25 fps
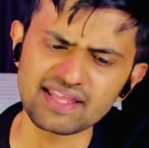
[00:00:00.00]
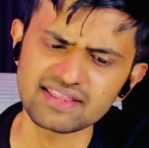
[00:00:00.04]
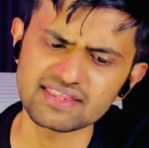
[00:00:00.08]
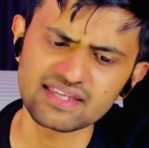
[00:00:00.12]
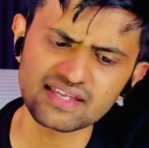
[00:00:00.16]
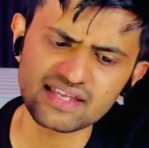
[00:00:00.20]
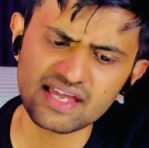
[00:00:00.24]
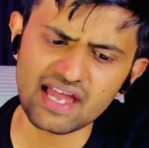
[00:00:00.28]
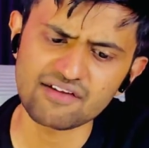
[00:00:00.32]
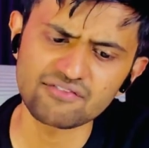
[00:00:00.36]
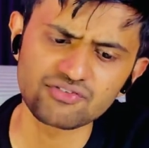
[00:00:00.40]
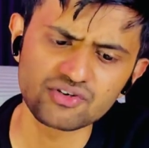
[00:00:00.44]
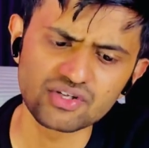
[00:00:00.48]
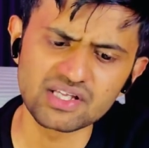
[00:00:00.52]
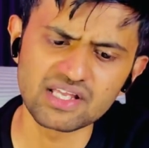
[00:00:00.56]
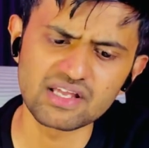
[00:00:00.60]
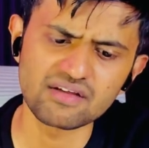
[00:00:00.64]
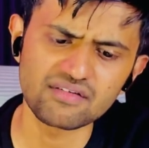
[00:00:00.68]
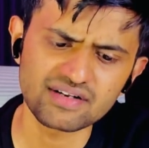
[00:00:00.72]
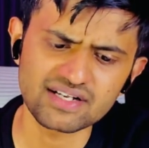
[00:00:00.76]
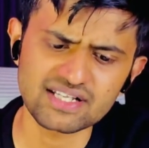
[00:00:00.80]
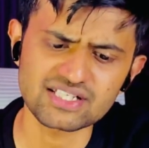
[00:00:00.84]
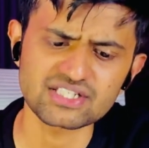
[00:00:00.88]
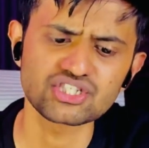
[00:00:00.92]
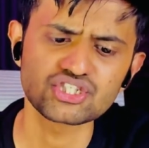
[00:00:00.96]
think I have to
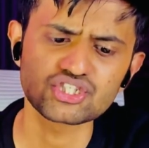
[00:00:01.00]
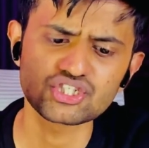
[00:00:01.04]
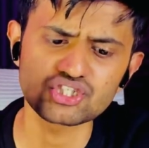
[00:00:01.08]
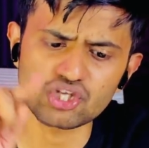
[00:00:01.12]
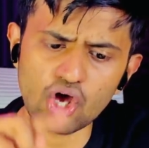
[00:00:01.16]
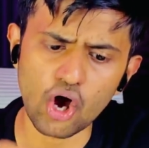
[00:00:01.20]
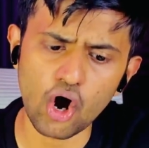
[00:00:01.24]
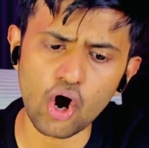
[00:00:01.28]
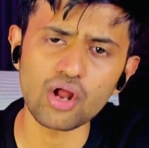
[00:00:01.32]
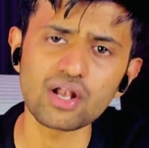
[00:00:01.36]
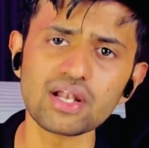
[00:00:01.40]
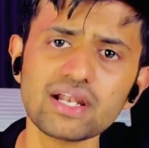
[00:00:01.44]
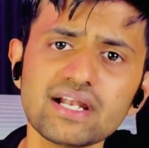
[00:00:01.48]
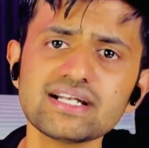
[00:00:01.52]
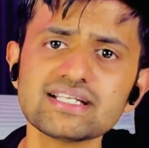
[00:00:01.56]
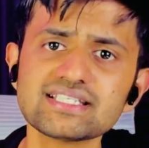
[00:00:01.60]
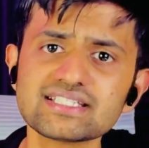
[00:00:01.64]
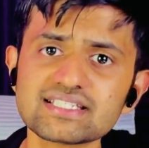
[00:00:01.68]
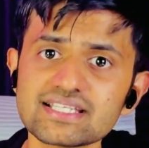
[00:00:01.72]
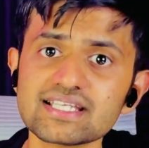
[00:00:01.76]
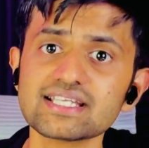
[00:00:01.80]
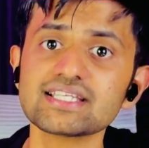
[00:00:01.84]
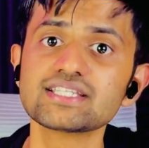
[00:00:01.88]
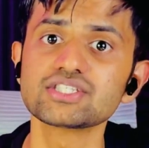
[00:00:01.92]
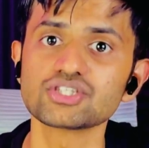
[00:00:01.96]
give it a solid
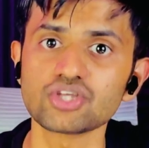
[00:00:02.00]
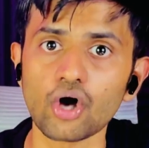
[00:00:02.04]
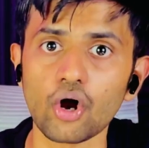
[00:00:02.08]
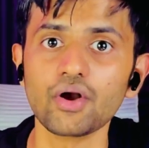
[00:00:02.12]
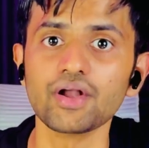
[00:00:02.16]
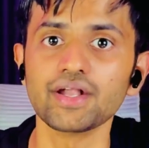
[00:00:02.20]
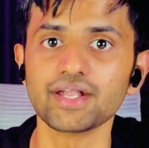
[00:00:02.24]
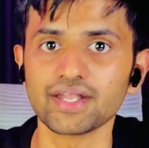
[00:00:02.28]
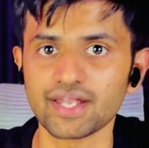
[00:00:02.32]
6 on